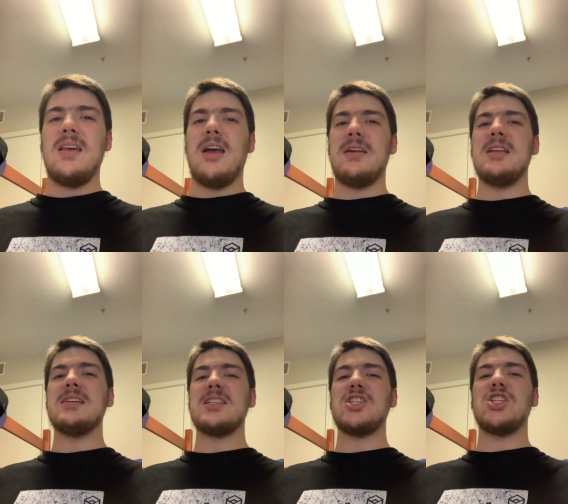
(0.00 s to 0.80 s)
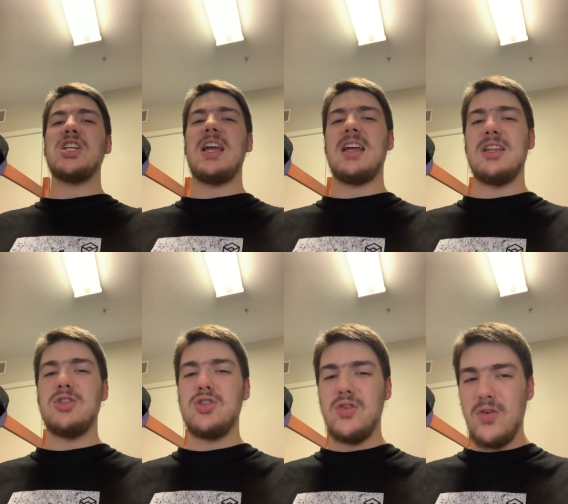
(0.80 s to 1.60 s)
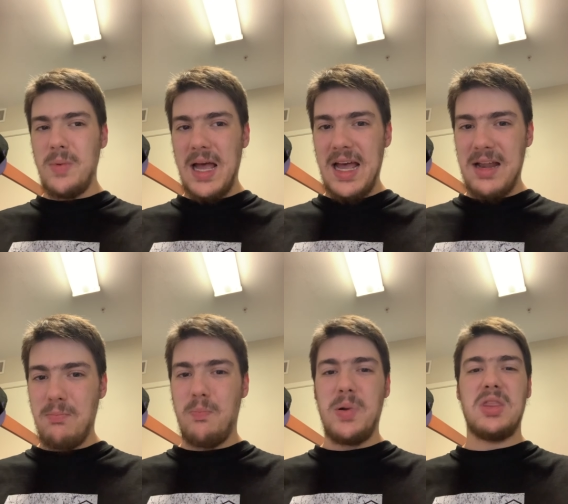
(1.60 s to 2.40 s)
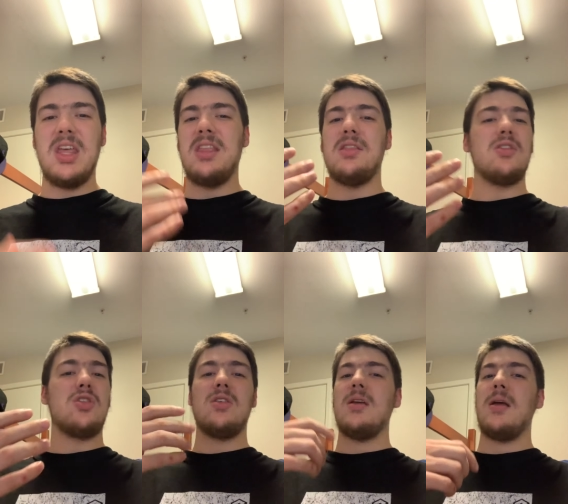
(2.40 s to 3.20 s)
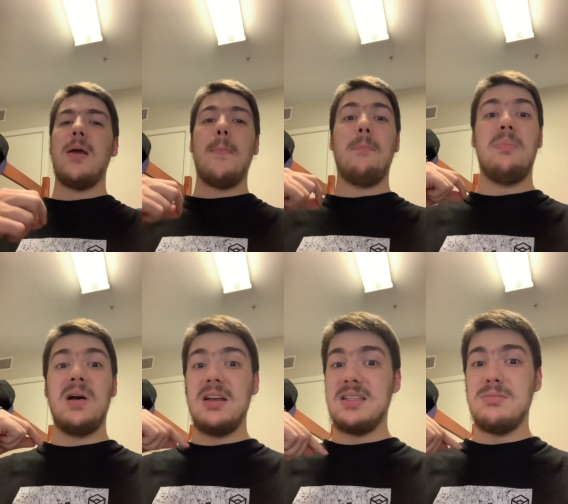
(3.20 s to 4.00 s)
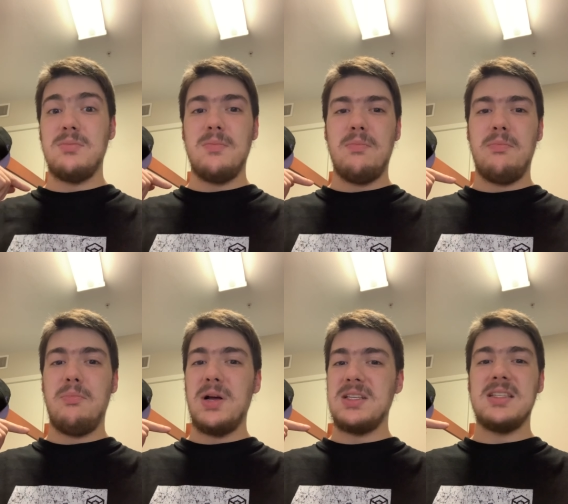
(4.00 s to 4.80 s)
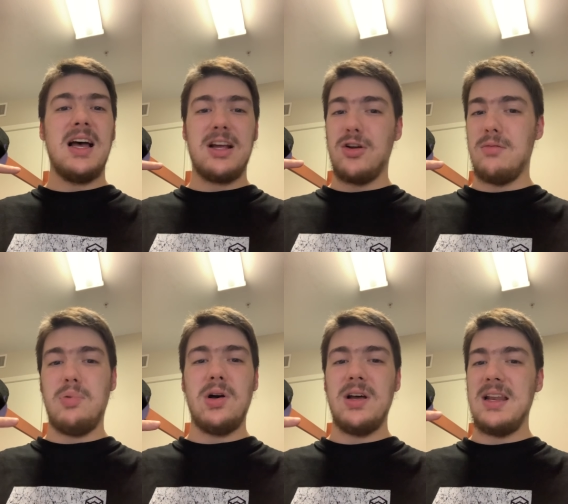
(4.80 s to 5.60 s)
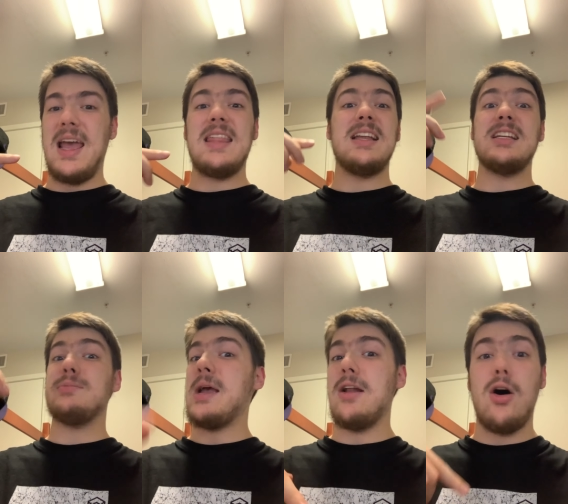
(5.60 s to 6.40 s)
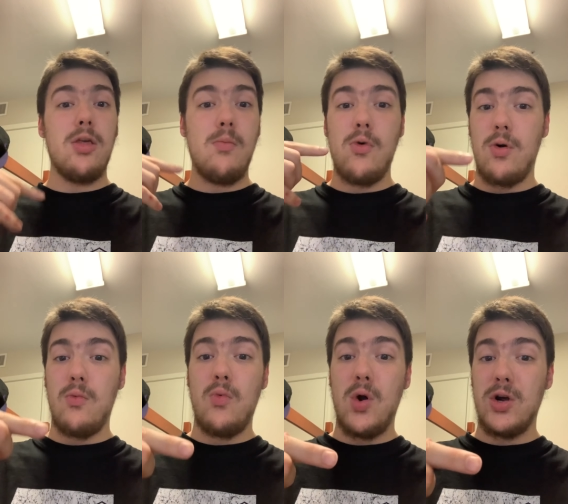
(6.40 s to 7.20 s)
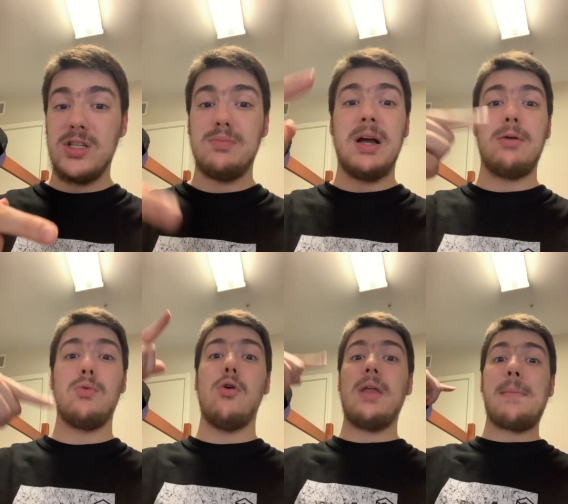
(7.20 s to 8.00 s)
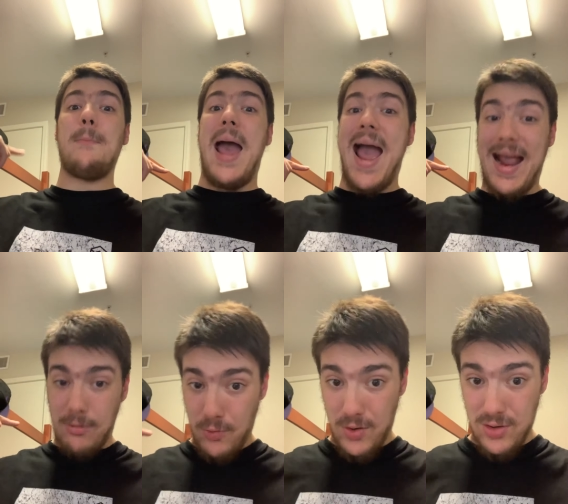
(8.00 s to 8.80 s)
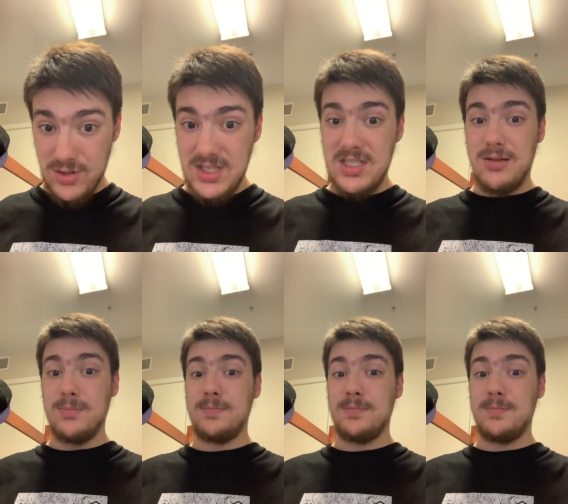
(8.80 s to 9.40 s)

he doesn't shank it too bad, but then but it's but it's not a good punt, and then it's made all the more worse by rolling backwards.